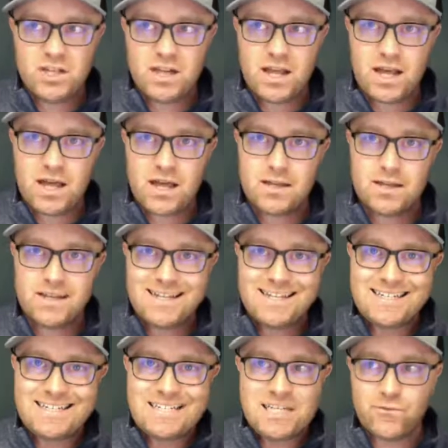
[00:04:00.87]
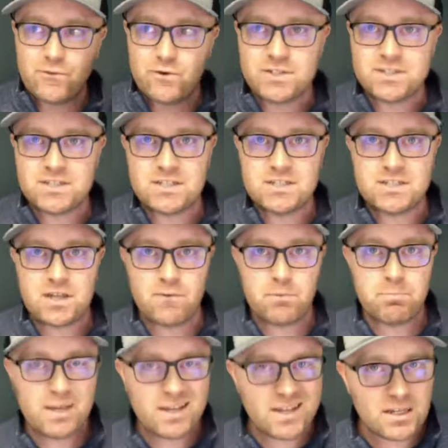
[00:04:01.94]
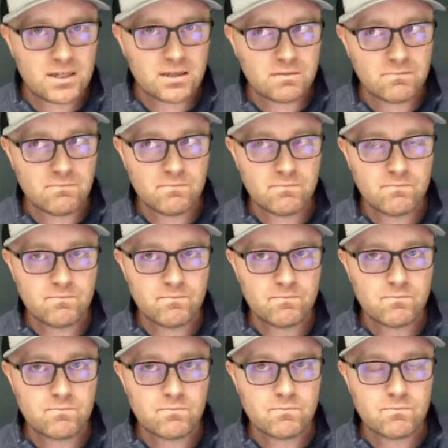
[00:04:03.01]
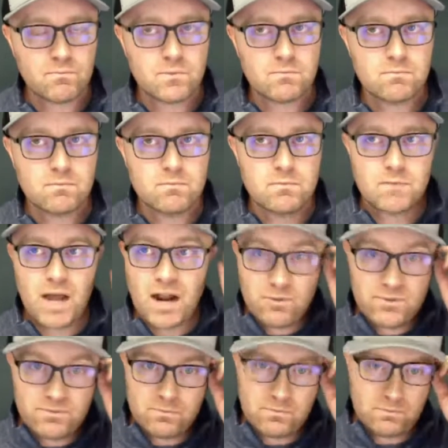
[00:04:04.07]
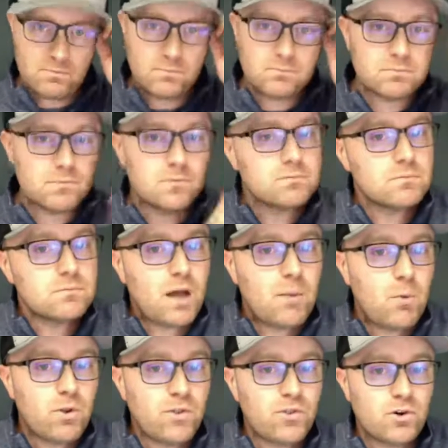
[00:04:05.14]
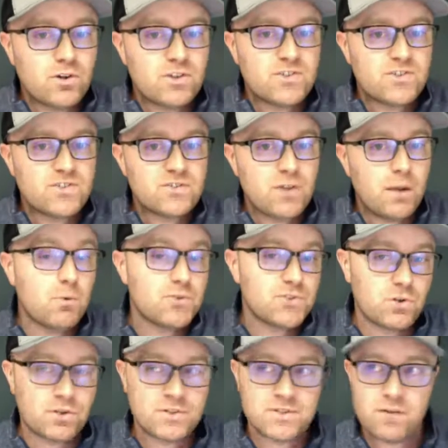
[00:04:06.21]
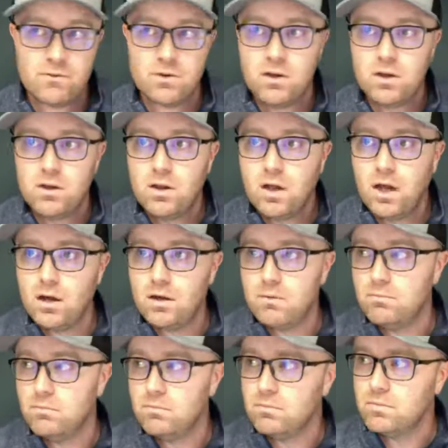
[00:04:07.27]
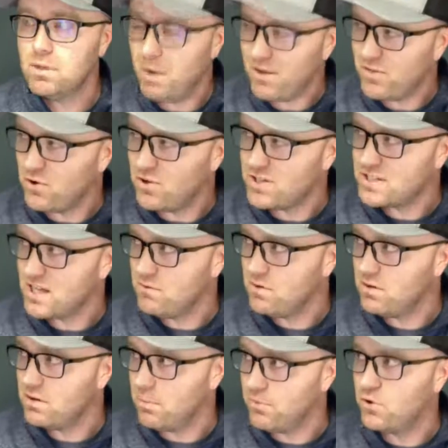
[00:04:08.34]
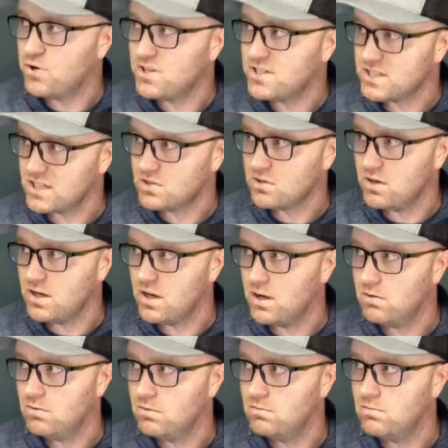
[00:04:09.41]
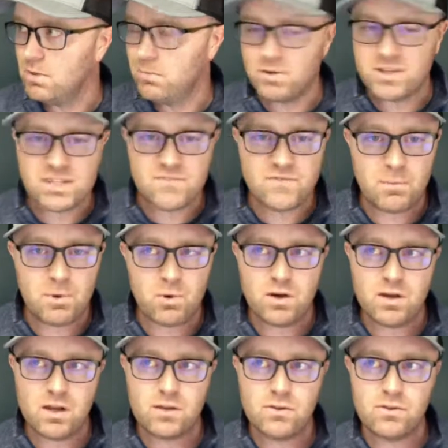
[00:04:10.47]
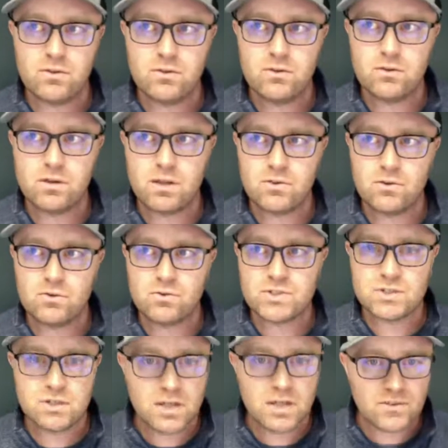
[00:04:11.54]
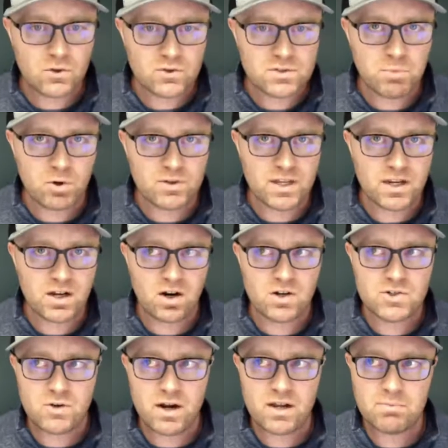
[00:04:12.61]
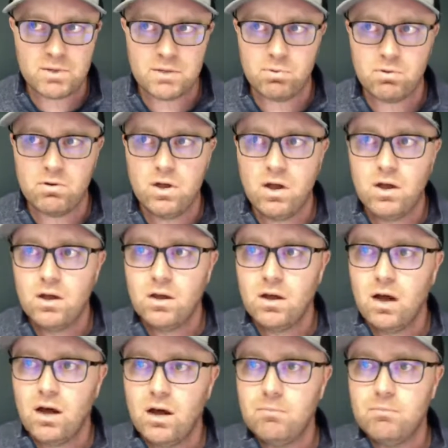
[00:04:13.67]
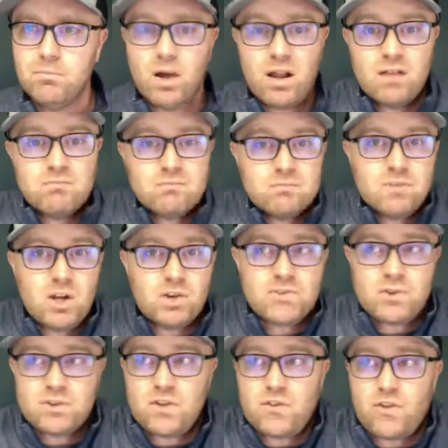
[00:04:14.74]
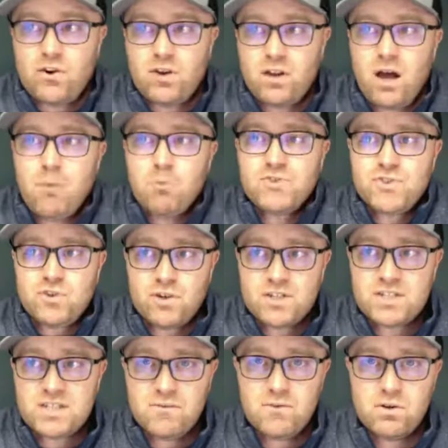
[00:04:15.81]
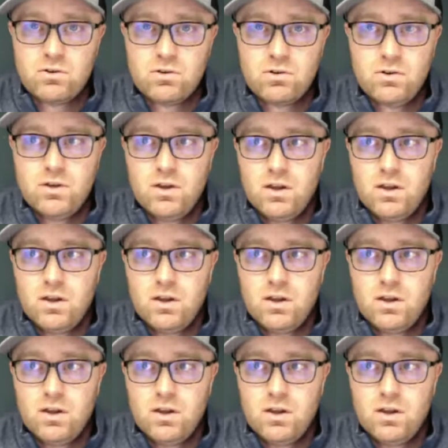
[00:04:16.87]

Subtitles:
and differences of opinion? I'm only 30, almost 37. Am I 37? I'm 36 right now. My birthday's February 9th. Get those birthday cards ready, people. But so as a almost 37-year-old,